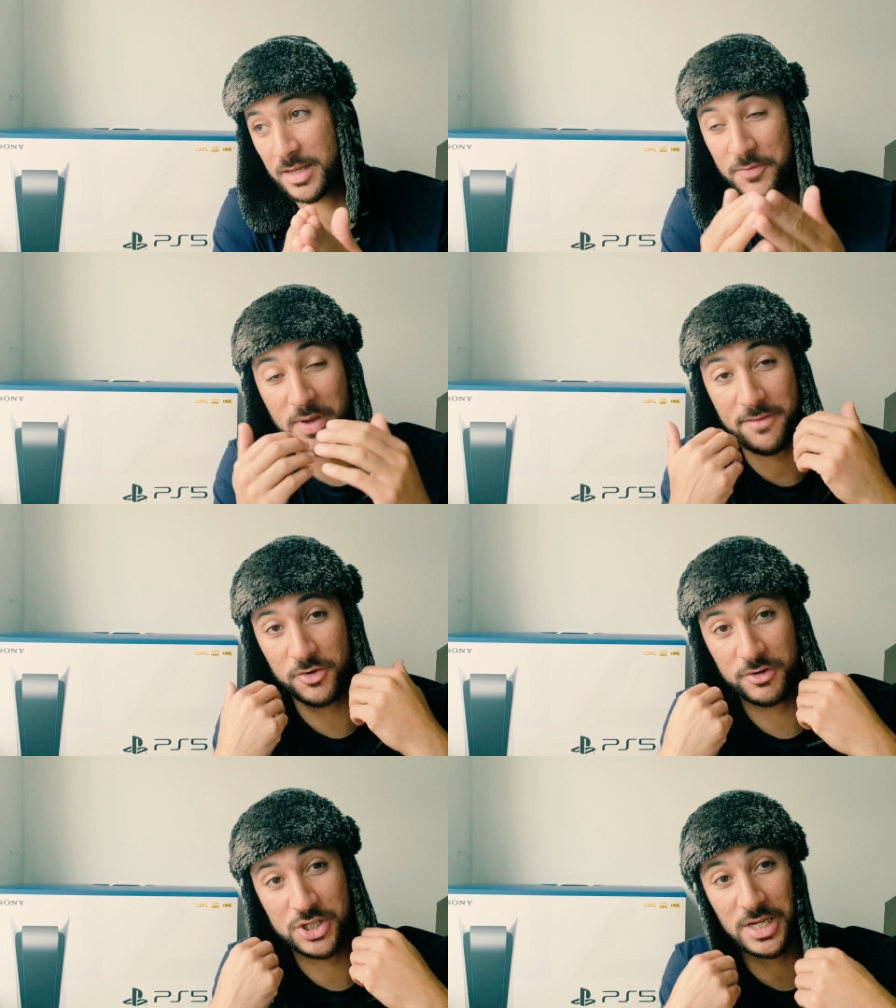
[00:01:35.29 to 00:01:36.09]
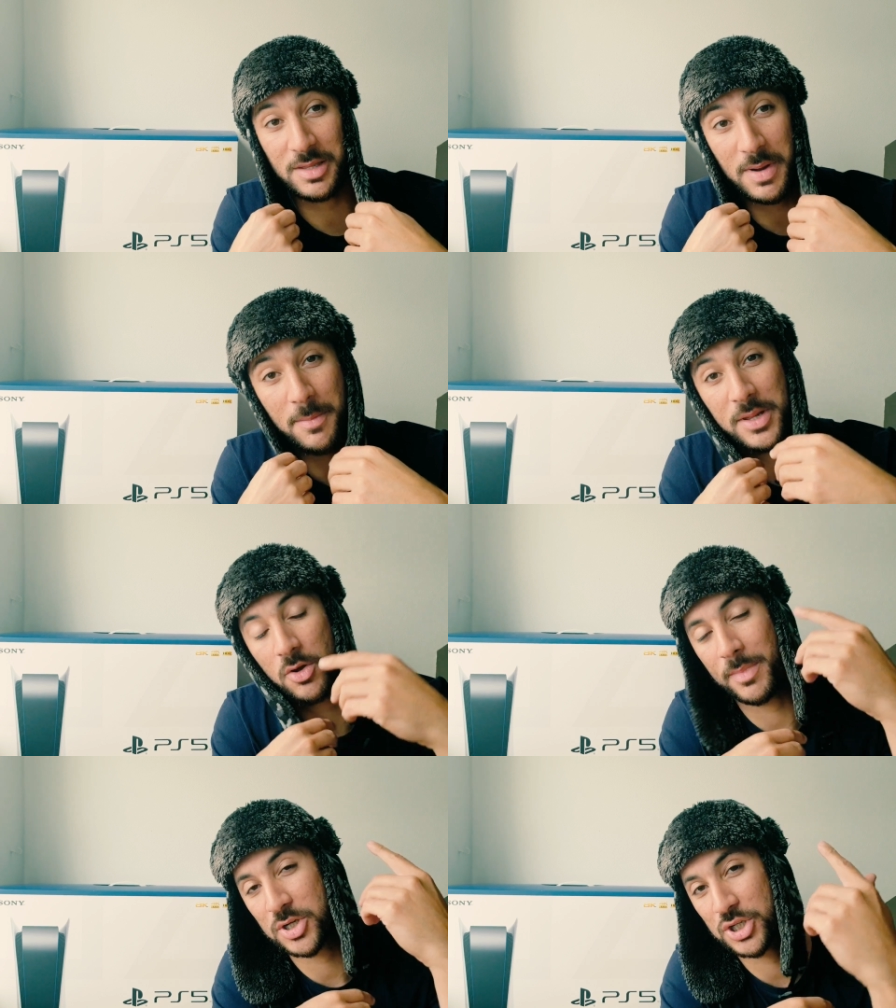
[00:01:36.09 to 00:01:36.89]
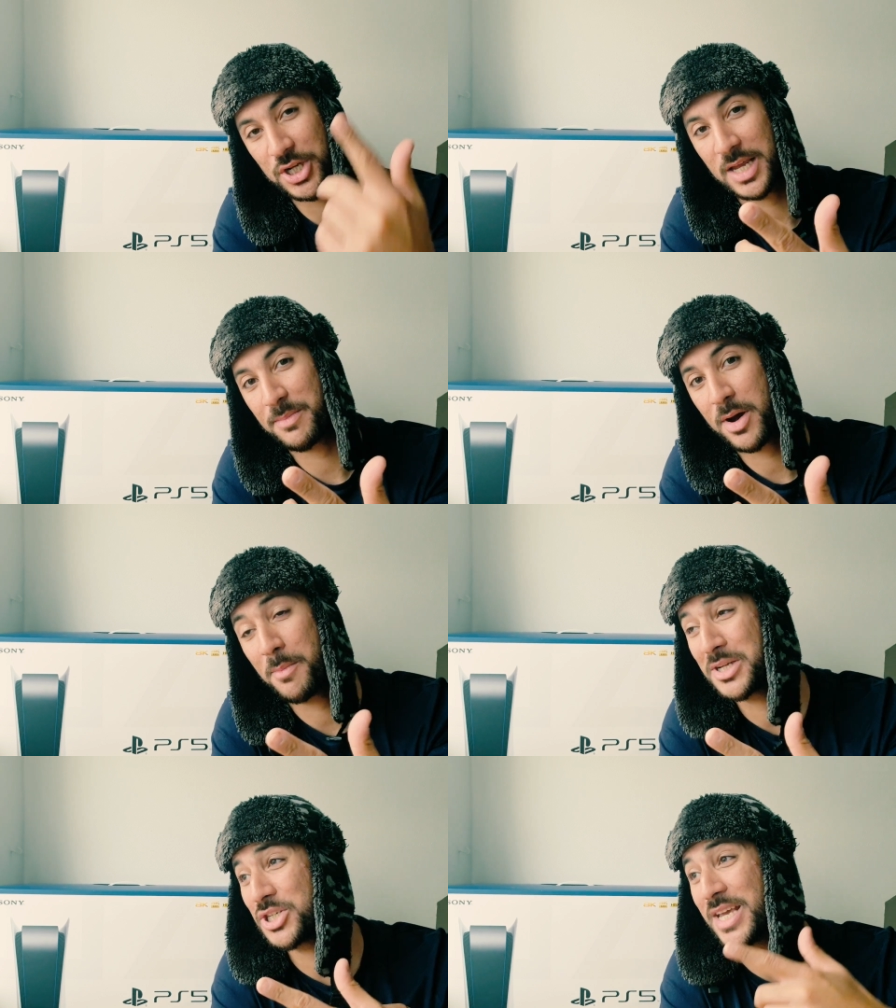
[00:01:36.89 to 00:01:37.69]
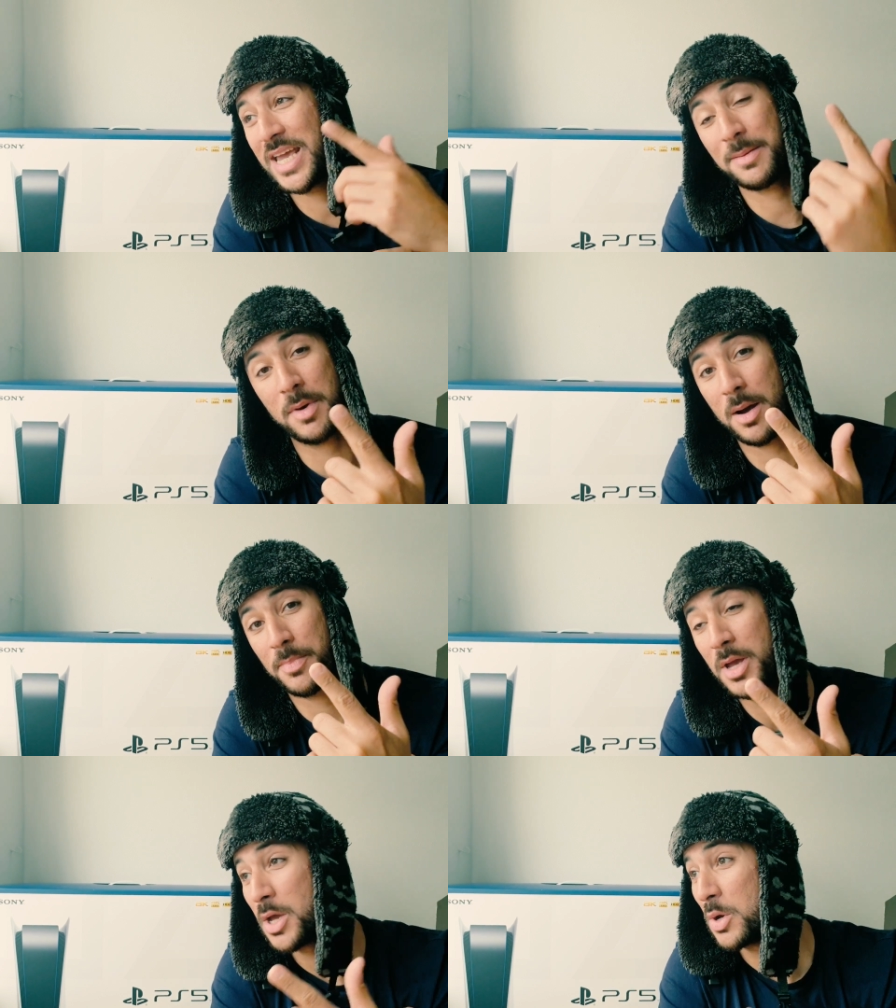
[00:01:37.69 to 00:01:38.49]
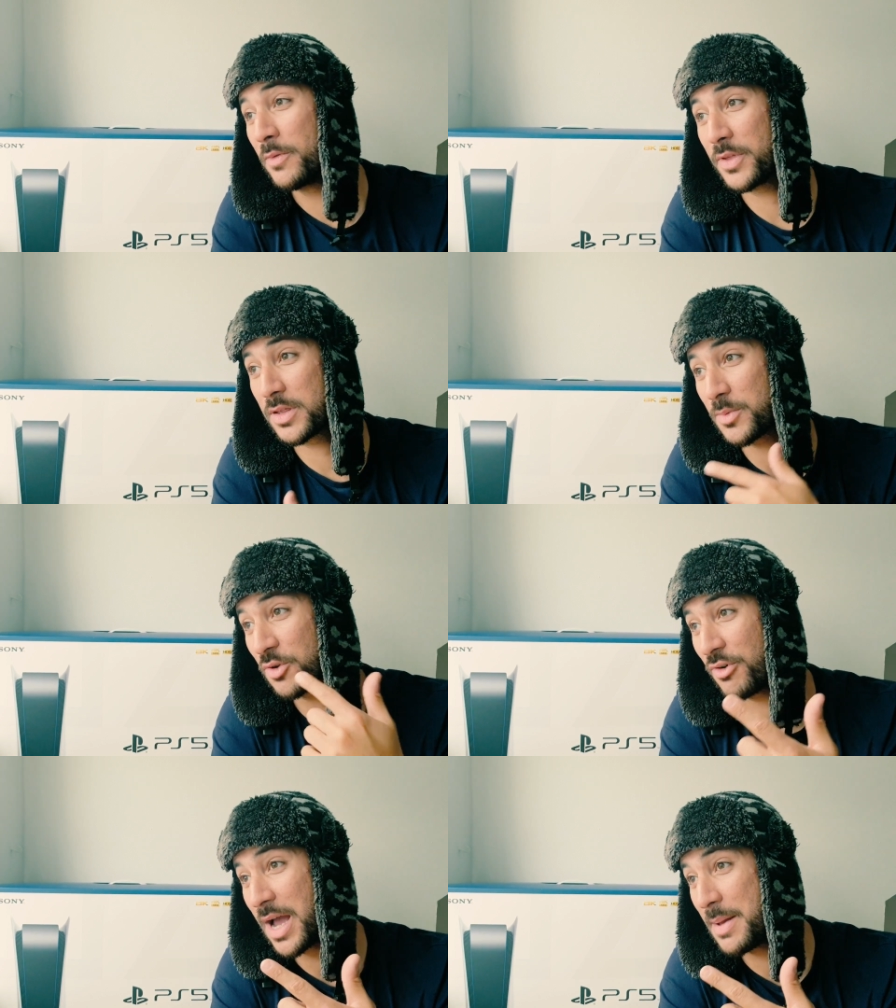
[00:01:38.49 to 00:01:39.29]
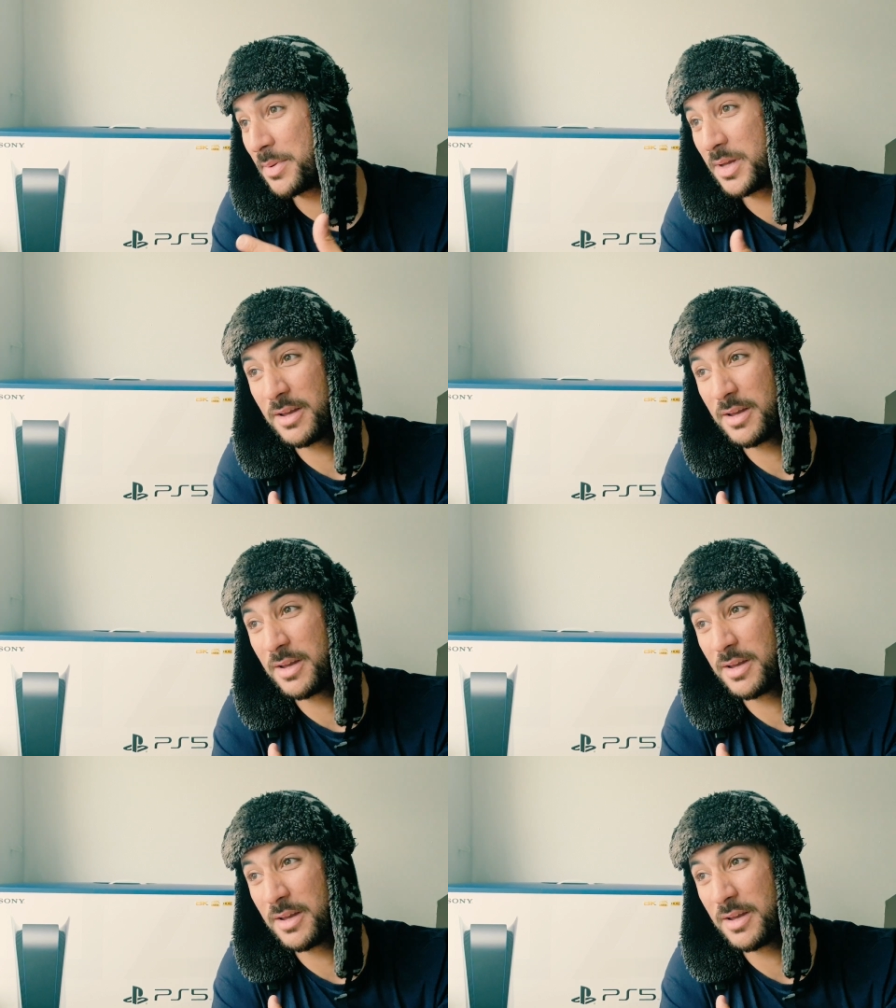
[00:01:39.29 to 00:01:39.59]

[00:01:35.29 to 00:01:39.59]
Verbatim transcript: If you haven't already checked him out, please go make sure you check him out. Make sure you hit him up, the subscribe,